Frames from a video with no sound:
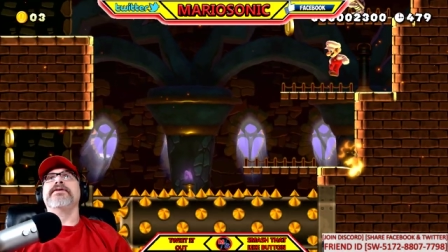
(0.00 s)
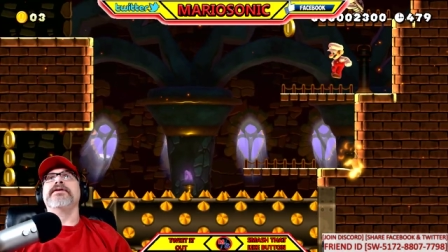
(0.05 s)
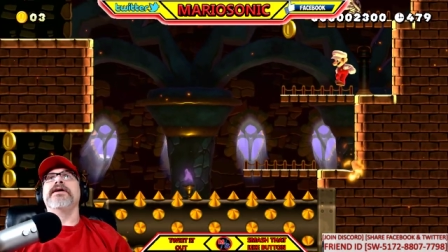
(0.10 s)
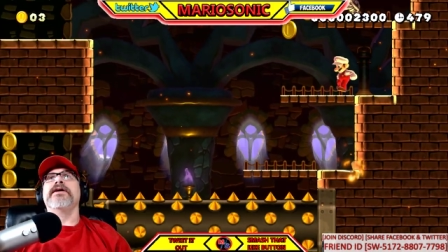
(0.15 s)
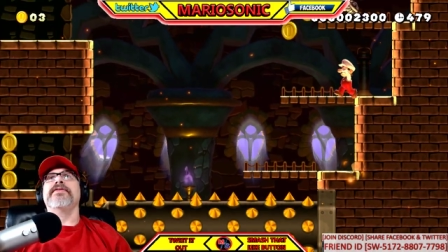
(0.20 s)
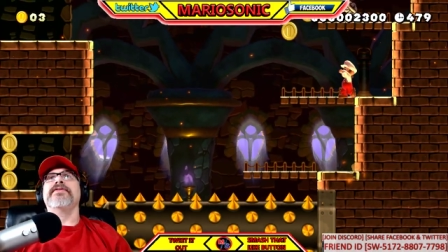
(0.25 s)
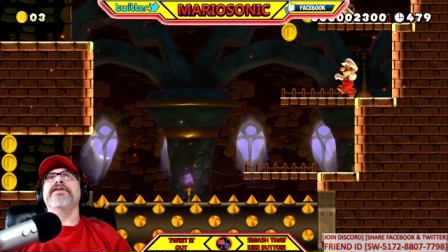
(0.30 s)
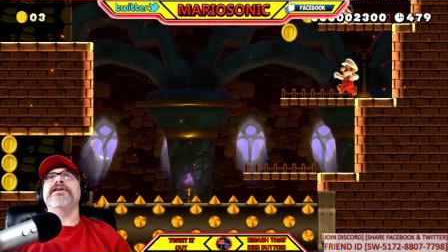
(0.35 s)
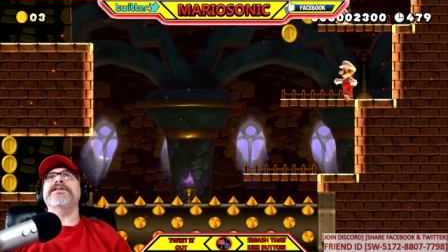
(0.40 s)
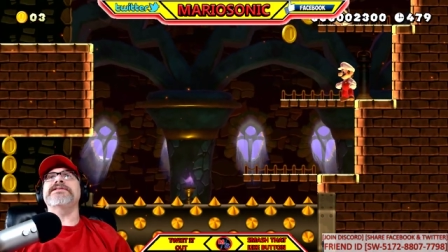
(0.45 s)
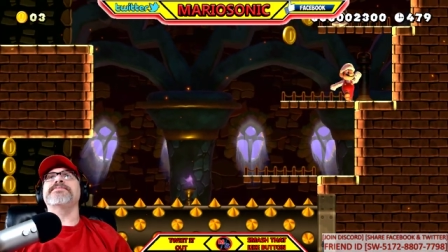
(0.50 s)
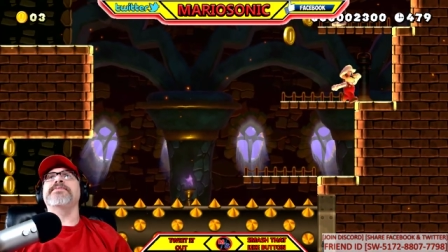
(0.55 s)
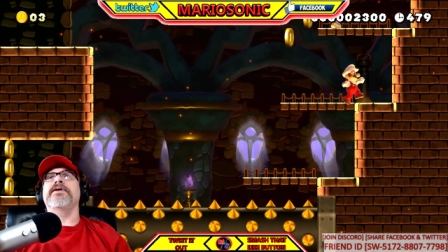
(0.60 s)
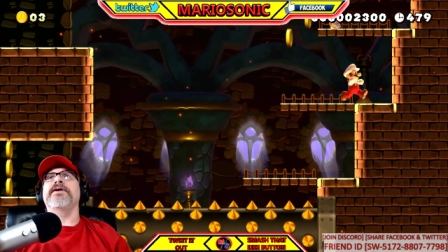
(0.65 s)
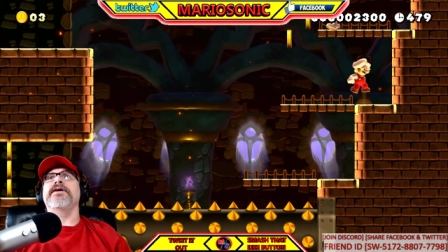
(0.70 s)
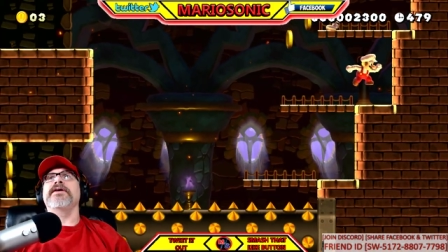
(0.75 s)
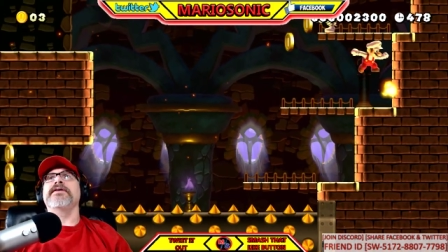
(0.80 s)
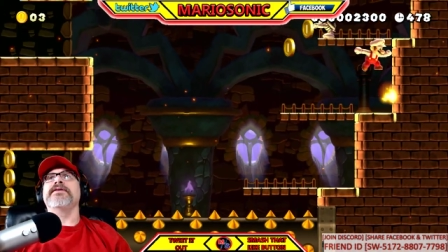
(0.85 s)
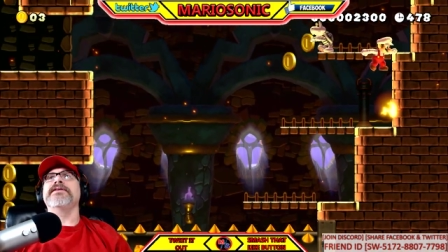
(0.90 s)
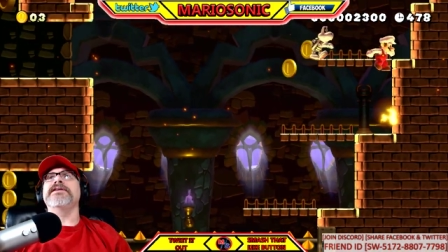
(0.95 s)
Now this
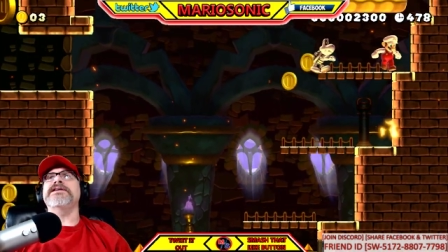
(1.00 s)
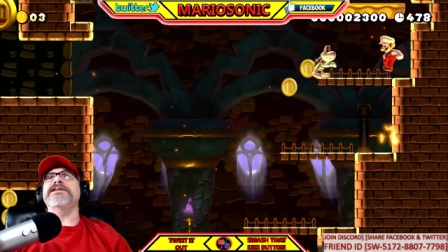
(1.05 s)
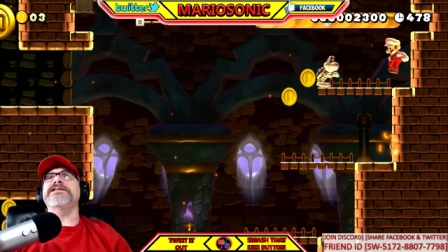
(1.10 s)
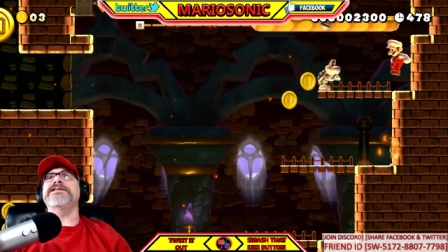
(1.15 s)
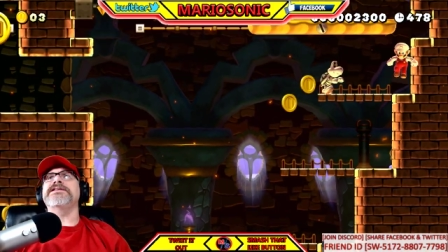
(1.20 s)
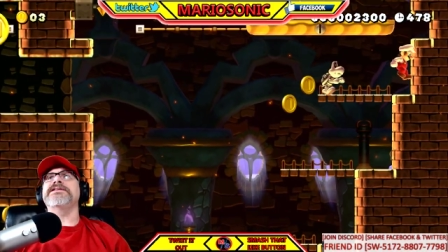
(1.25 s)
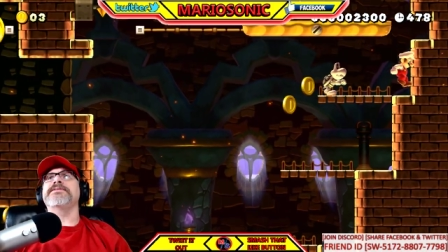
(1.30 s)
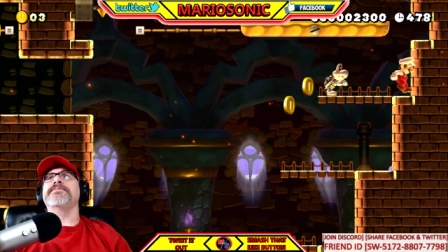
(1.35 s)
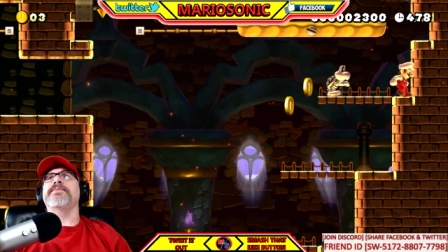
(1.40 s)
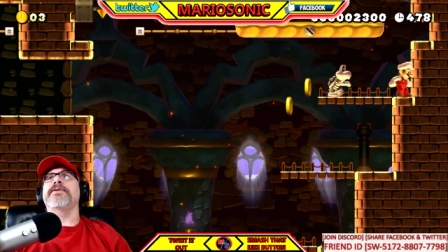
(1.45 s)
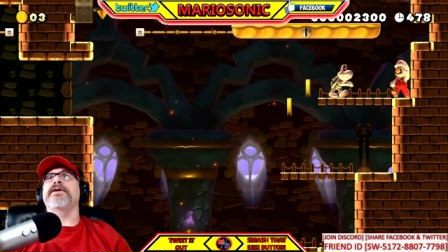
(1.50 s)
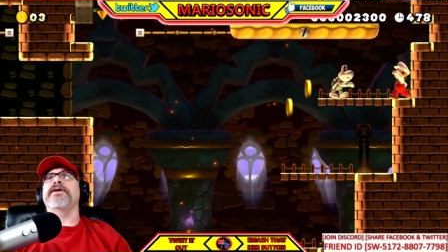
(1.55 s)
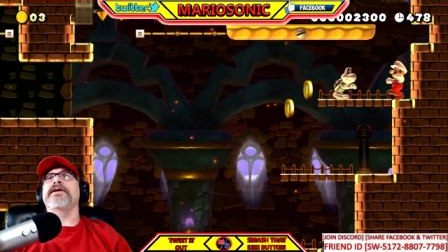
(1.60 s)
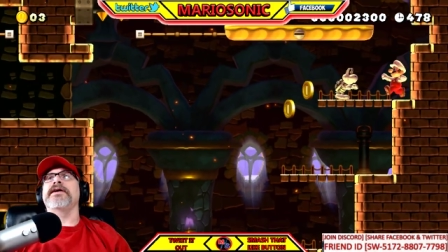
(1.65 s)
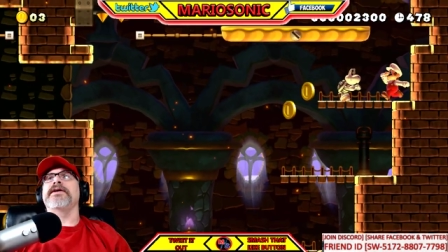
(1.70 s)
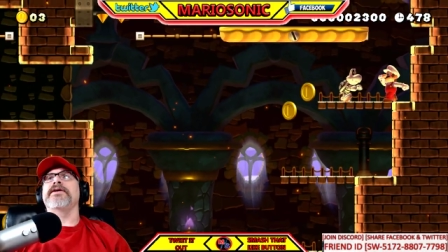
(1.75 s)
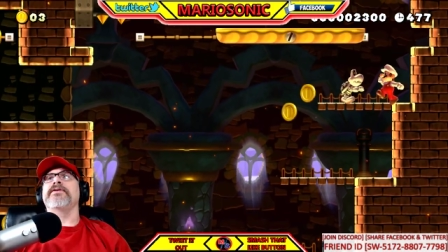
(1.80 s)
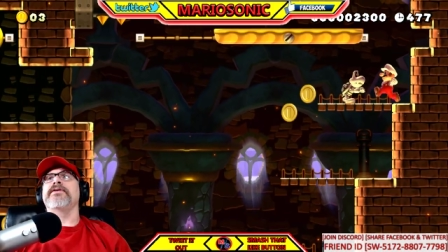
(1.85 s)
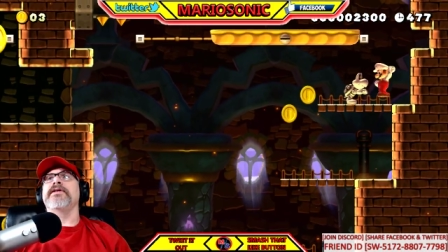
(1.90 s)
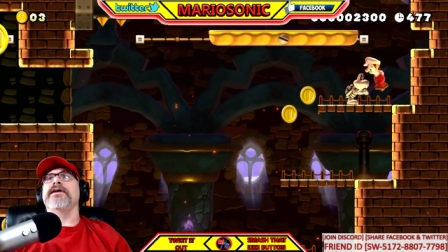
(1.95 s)
part. This is the part
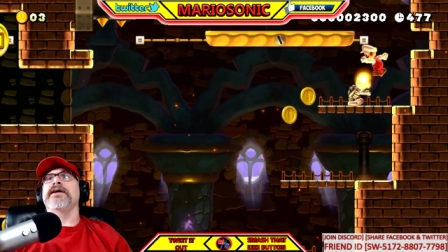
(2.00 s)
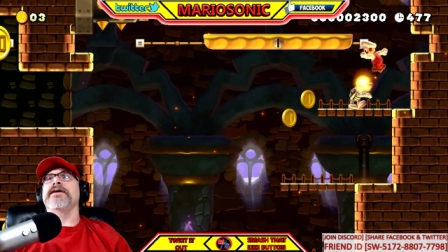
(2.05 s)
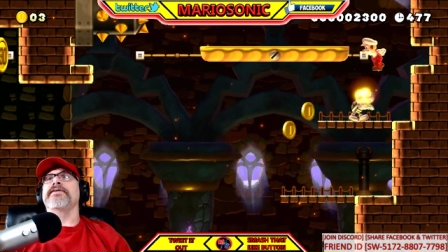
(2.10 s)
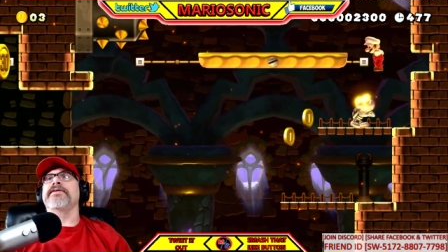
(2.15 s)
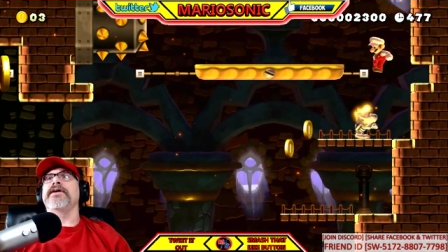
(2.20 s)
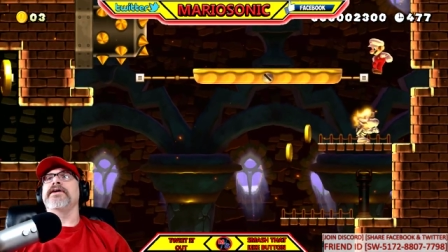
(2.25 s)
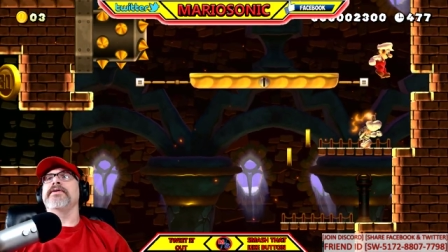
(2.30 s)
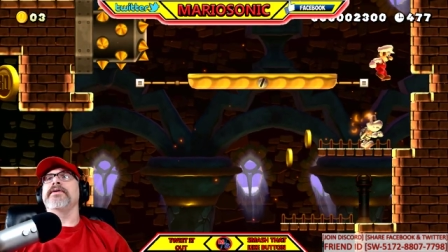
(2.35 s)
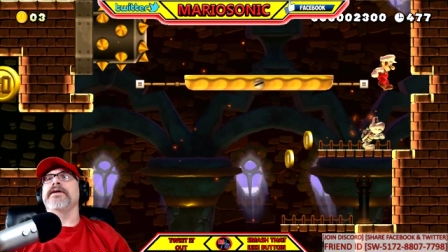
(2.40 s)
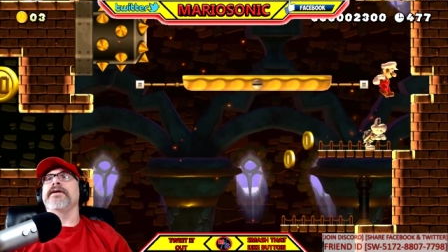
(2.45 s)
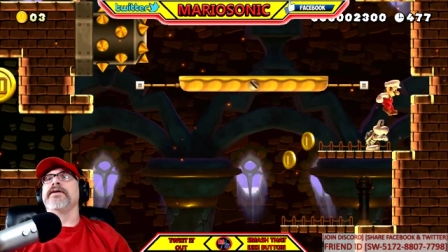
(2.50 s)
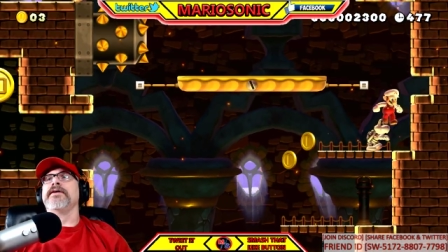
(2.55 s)
I don't like right away.